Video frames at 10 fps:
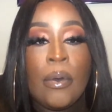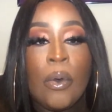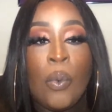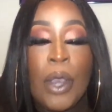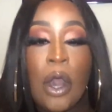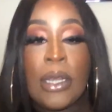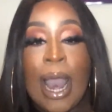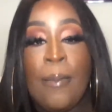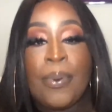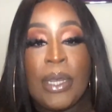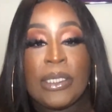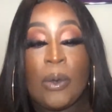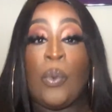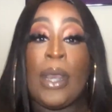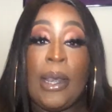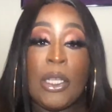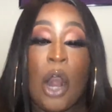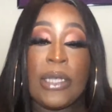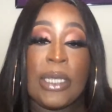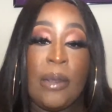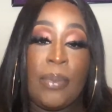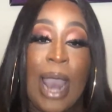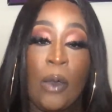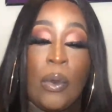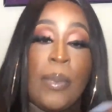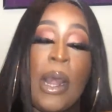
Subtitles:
We are not put into dark-skinned black women.